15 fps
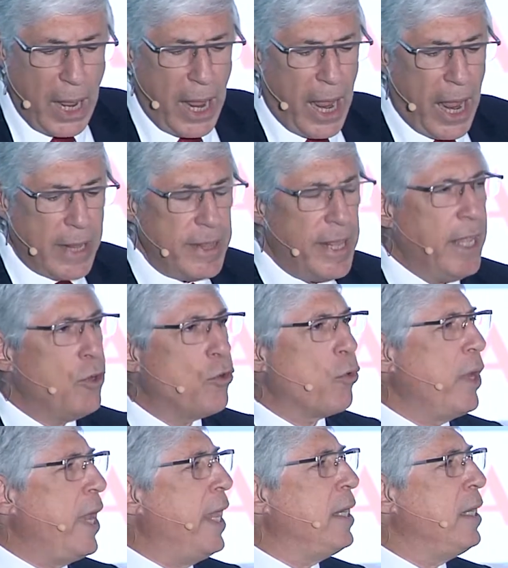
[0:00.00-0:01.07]
And they
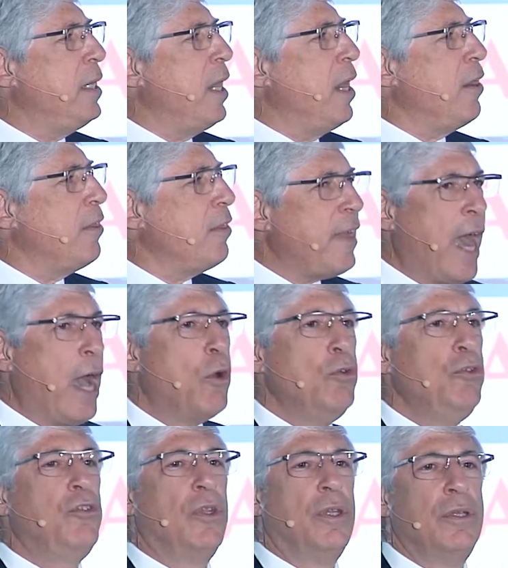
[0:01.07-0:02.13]
created
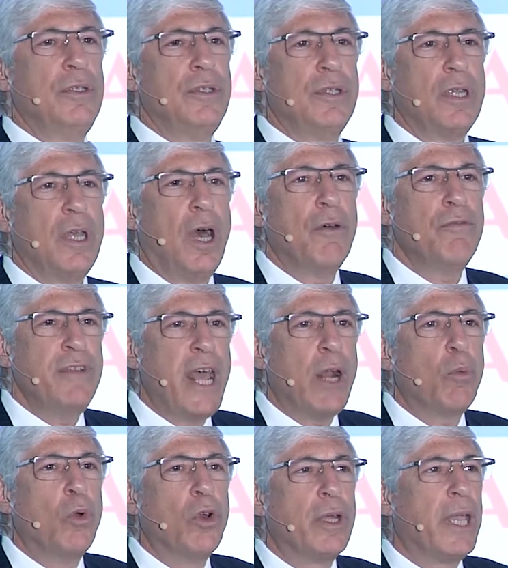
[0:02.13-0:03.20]
thousands of
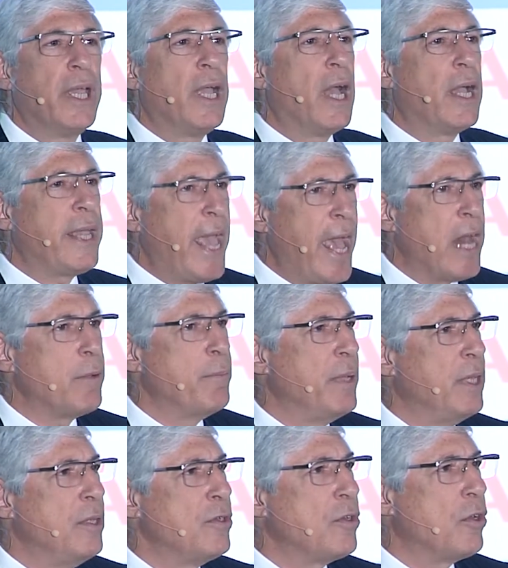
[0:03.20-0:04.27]
networking
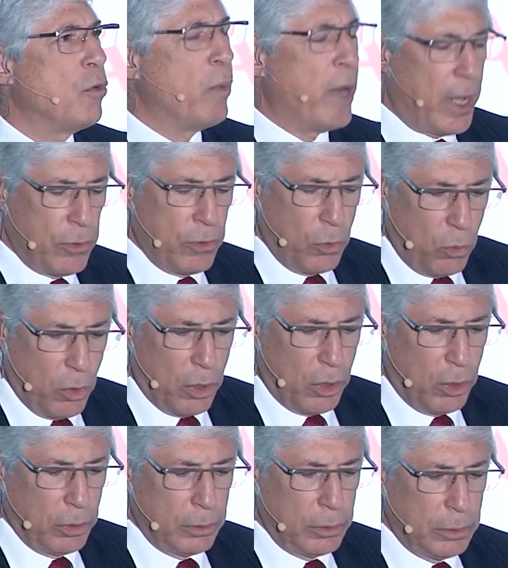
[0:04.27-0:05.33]
academies around the
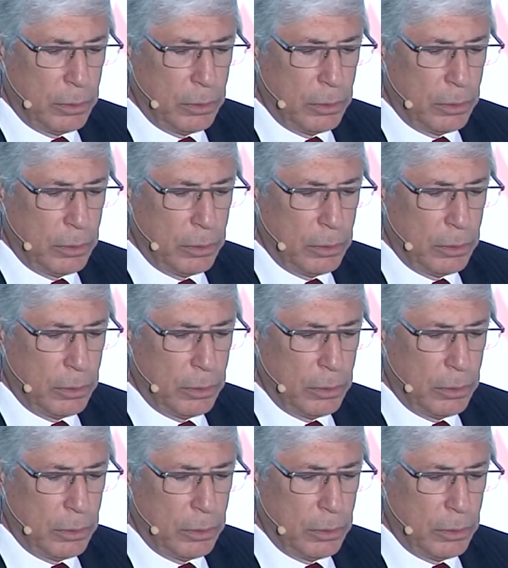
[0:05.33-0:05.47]
world.